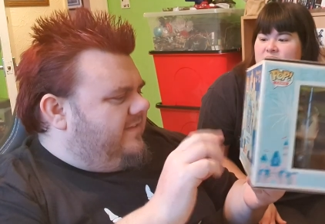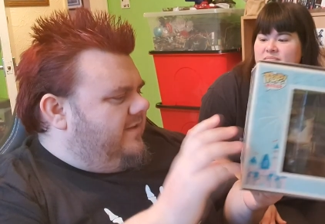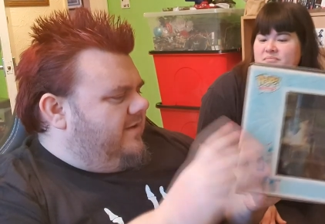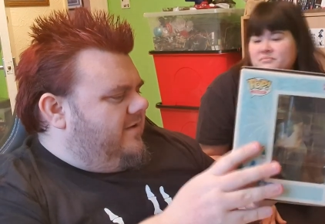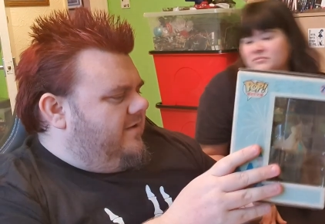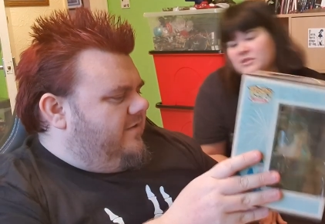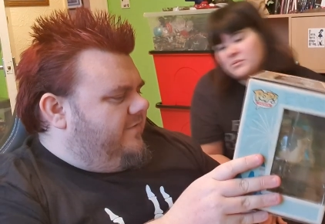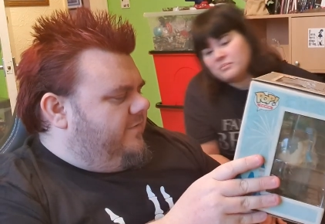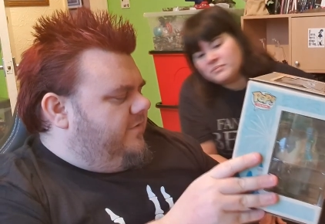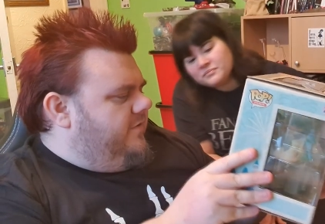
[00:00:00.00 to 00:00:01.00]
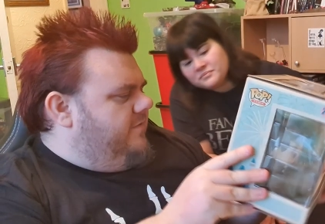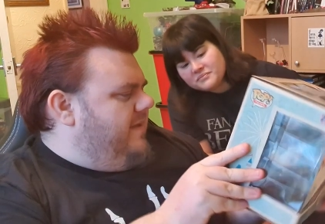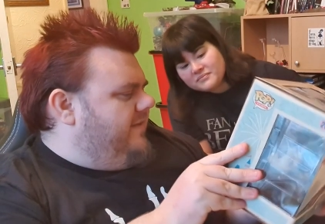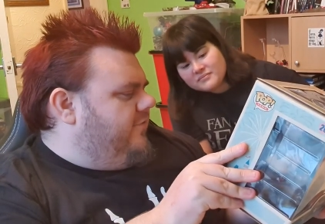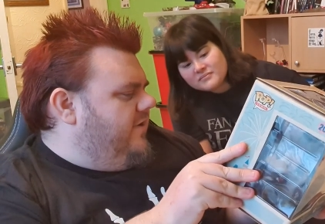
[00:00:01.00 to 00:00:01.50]
Speaker 1: the
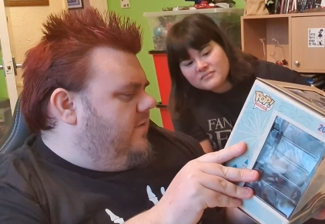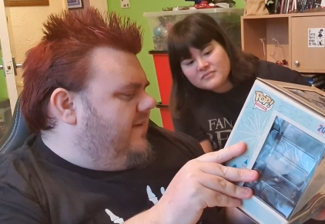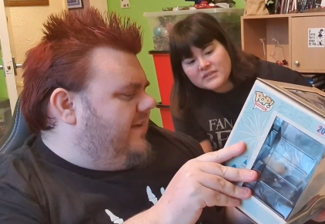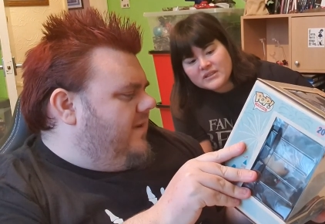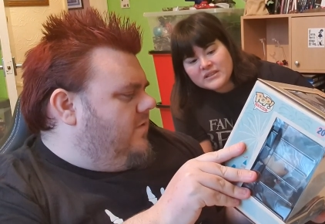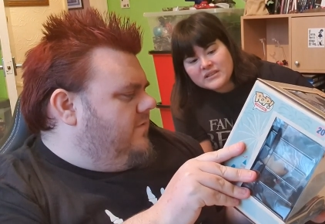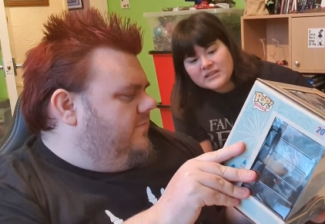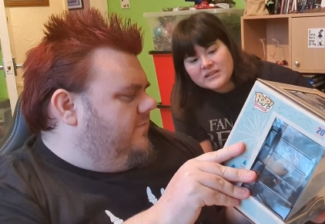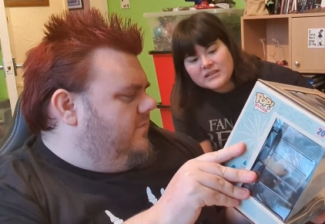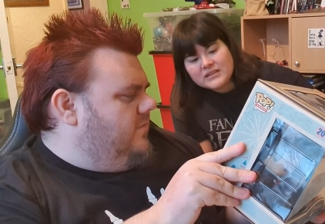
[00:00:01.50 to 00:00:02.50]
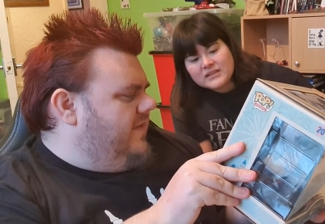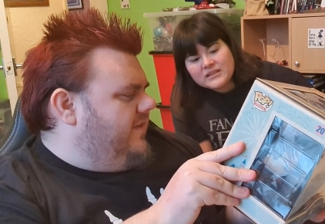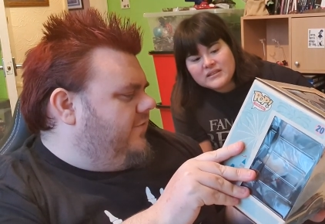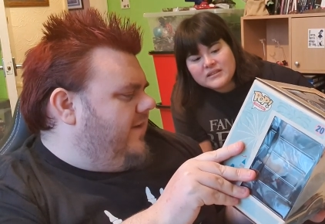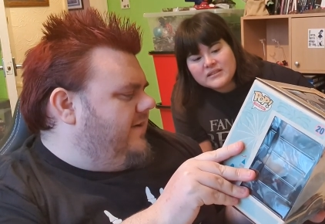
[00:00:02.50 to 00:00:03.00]
Main Street USA one where the
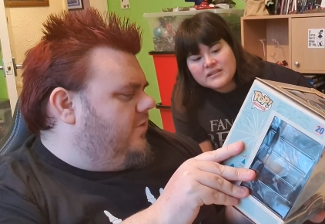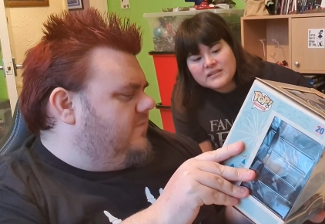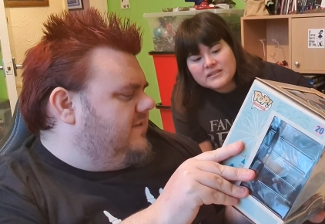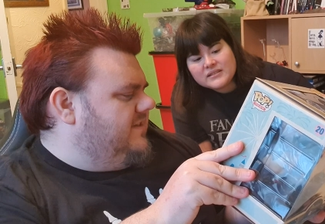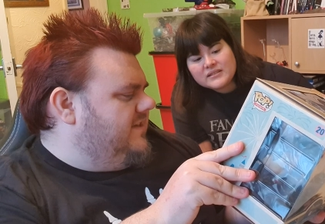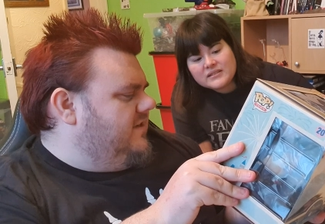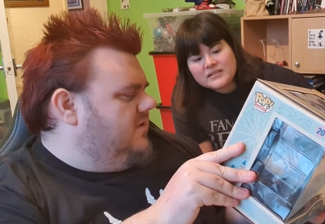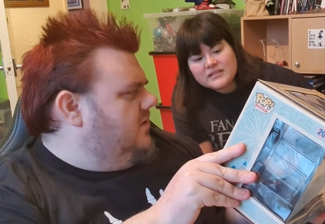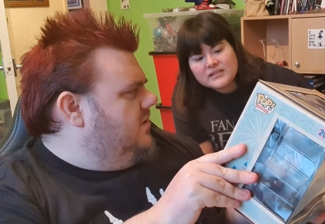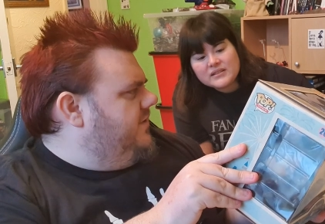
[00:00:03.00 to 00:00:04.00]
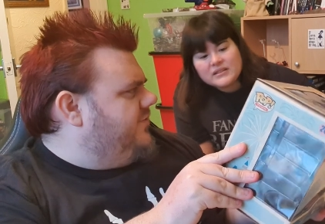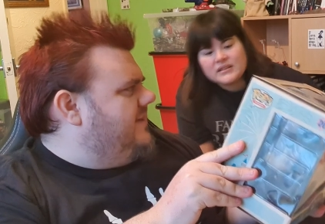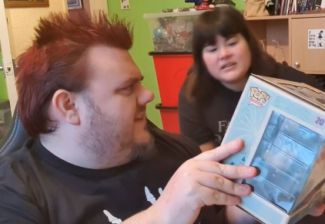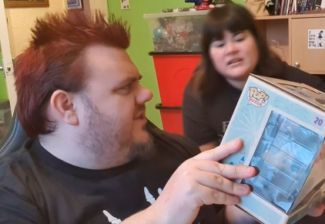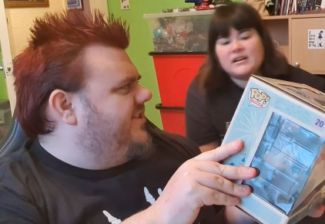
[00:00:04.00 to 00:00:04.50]
train comes into
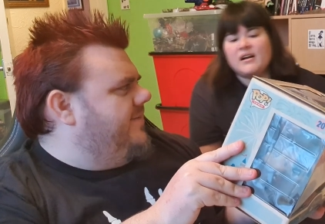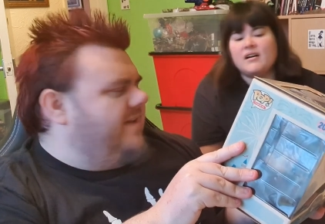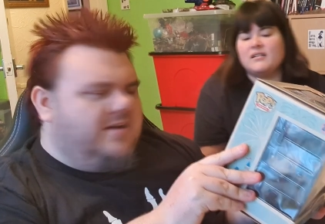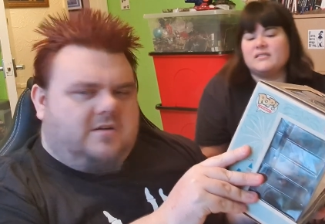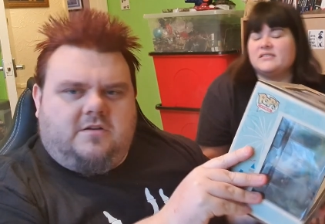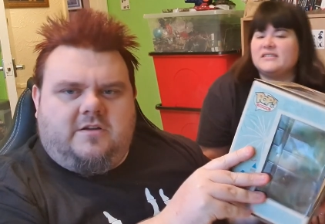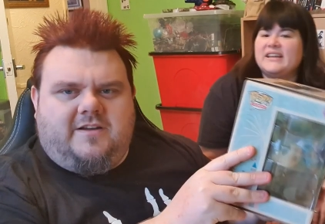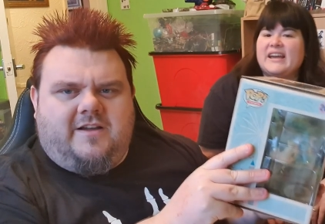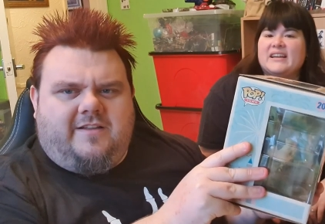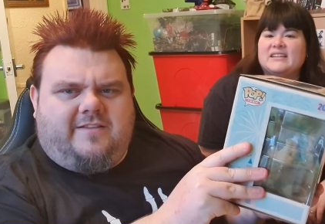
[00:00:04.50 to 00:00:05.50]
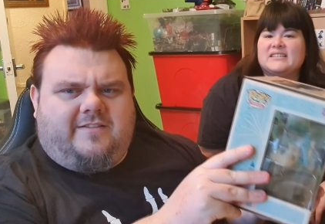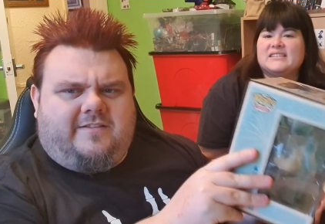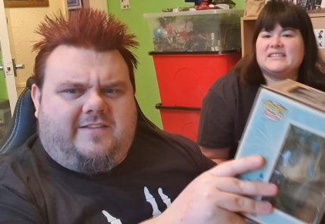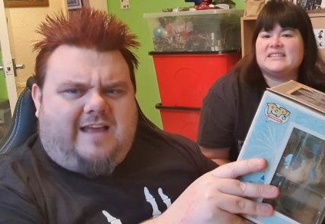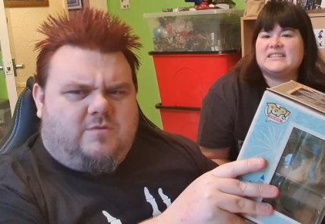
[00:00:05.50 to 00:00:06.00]
train station a oh, bit. Ah, yeah.
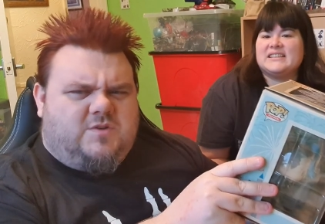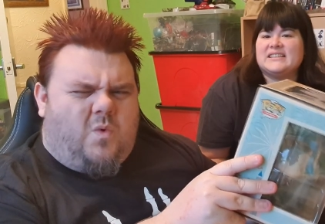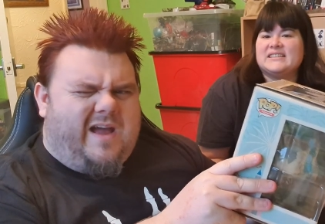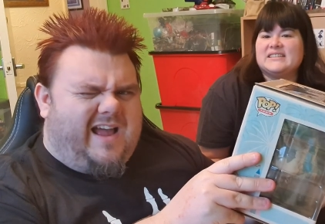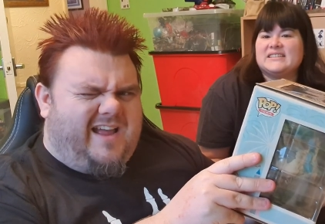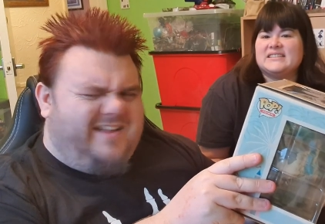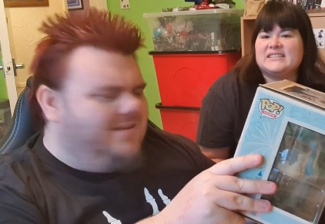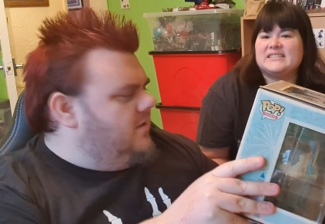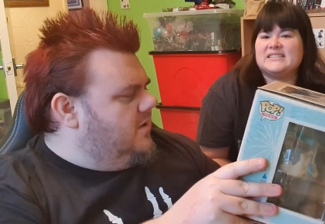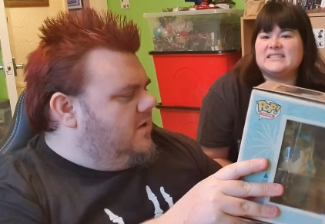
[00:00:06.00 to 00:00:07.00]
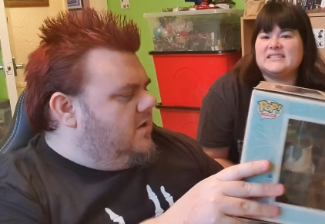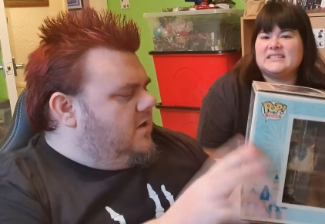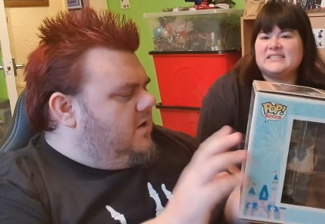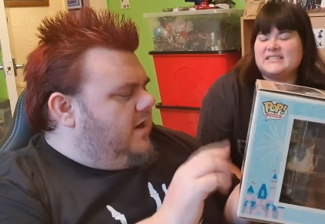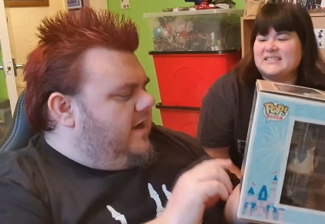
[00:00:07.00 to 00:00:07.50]
Town Square.
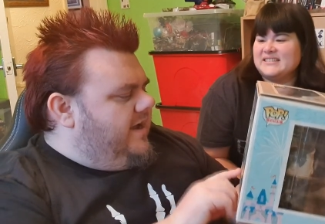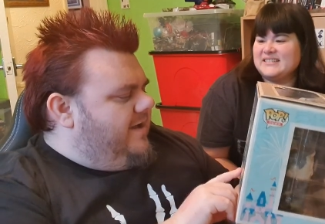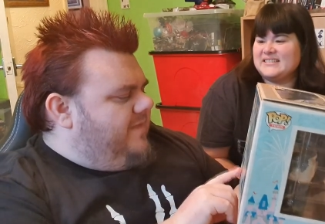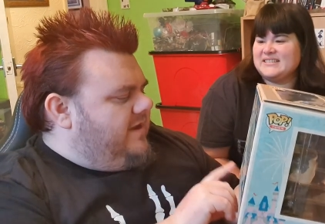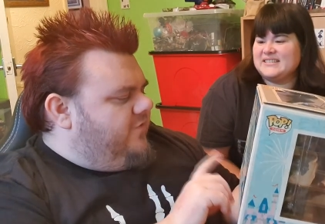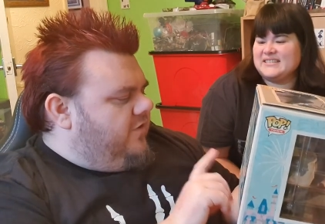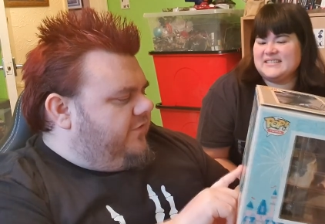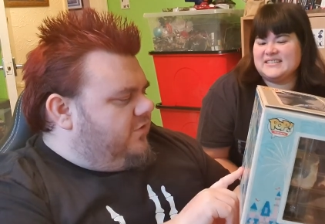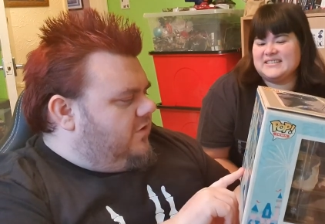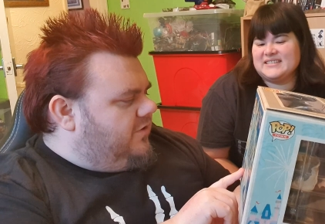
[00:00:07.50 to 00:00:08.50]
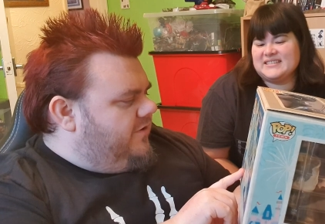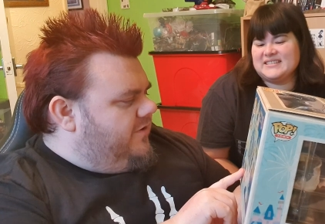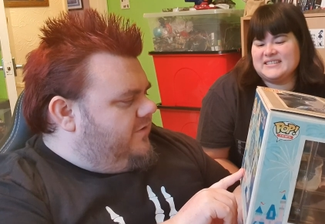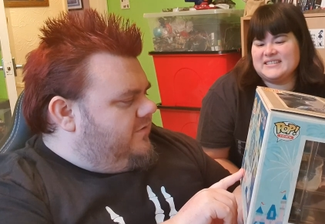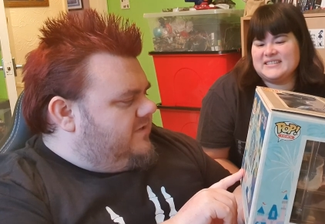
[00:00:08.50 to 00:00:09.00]
Um, then you've got the Jungle
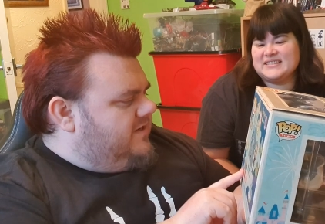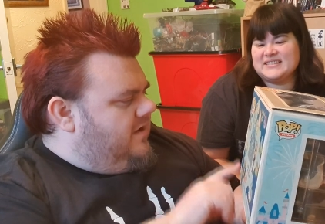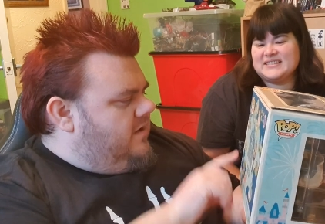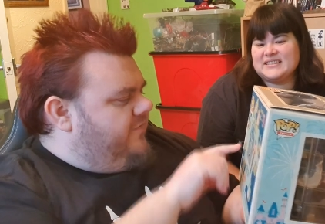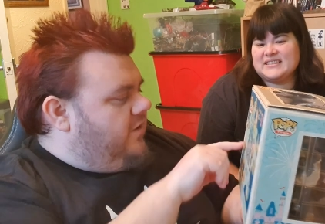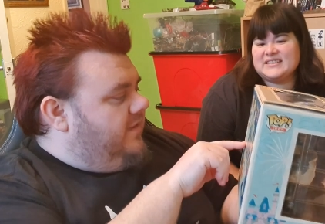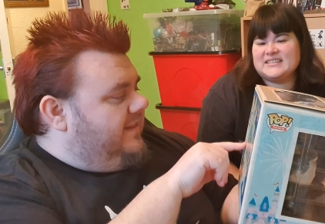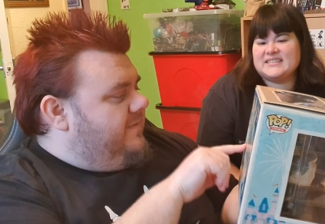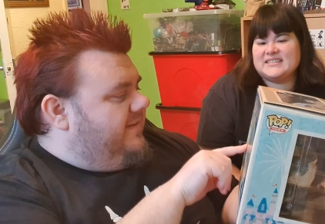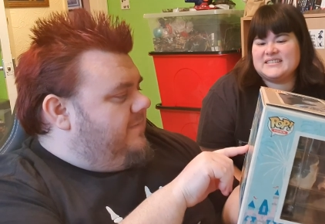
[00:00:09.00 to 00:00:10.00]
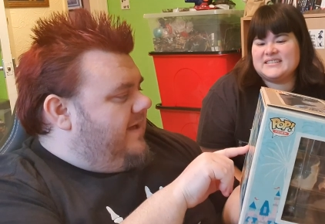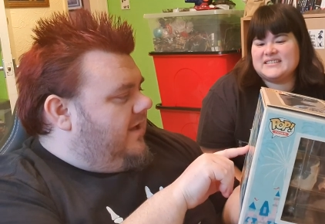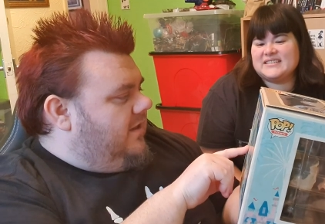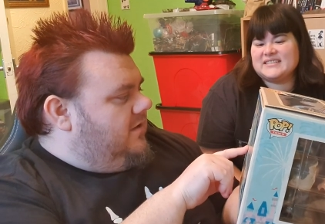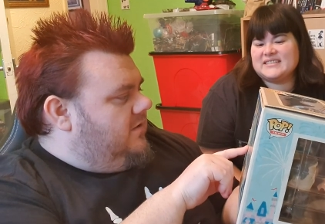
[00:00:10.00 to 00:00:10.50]
Cruise, and you've got the Liberty
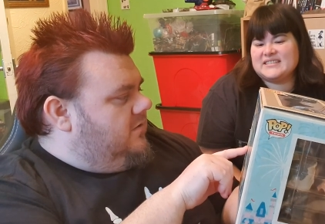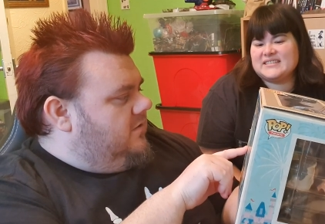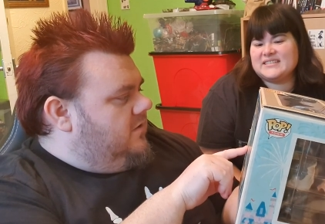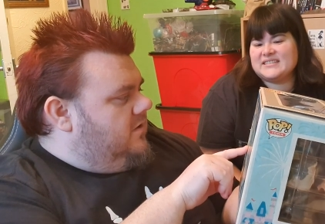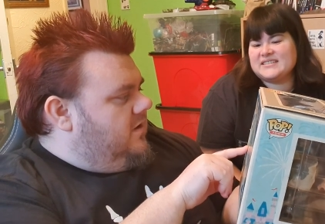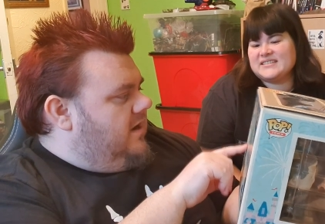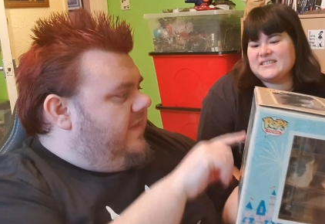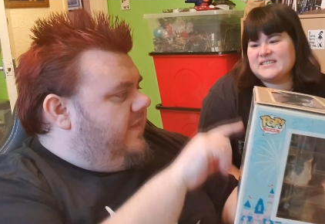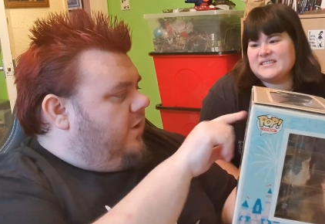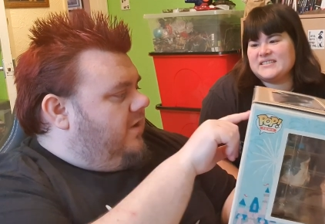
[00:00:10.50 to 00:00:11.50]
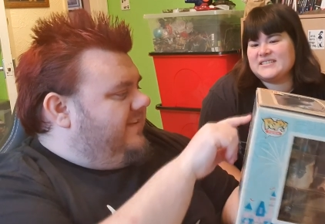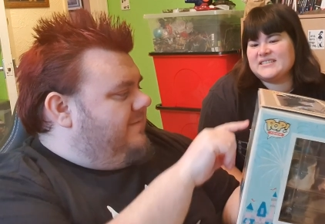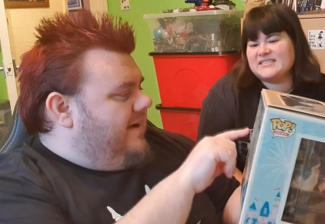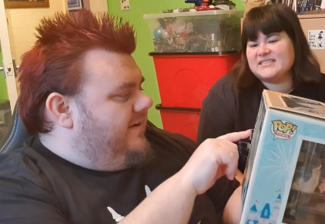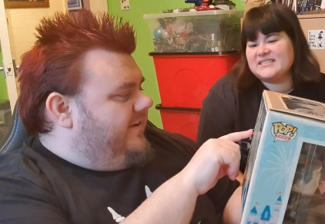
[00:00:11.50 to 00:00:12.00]
Bell, and then the Haunted
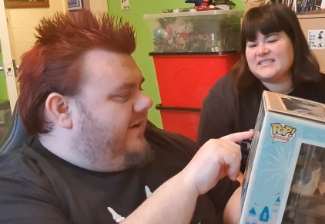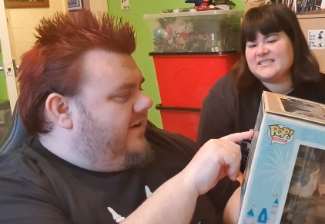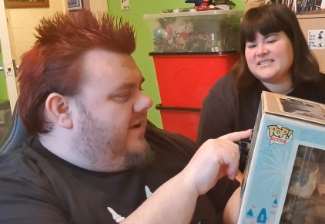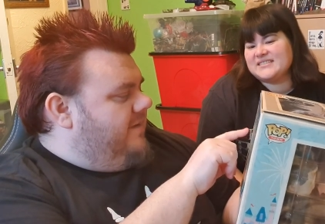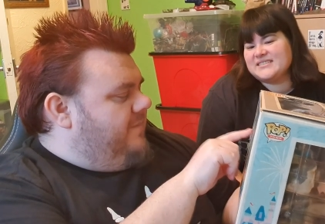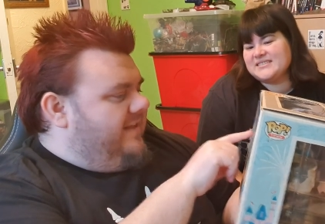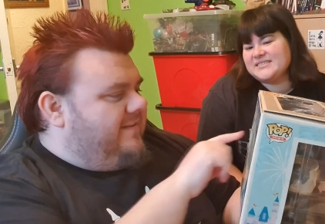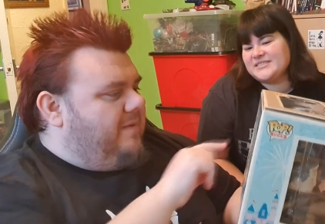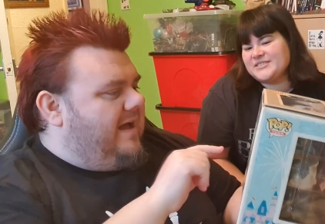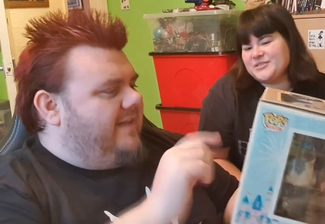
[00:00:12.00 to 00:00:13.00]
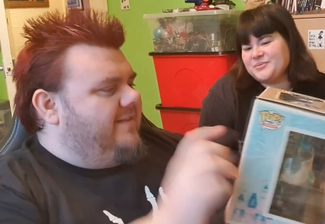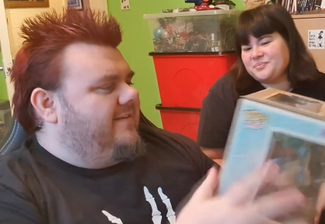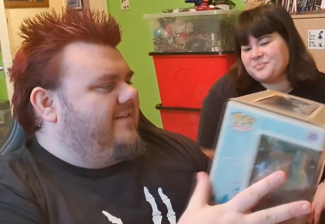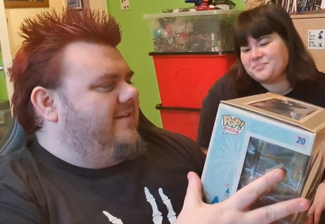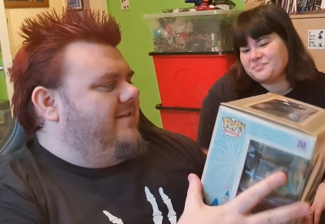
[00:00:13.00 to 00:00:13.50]
Mansion and Peter Pan's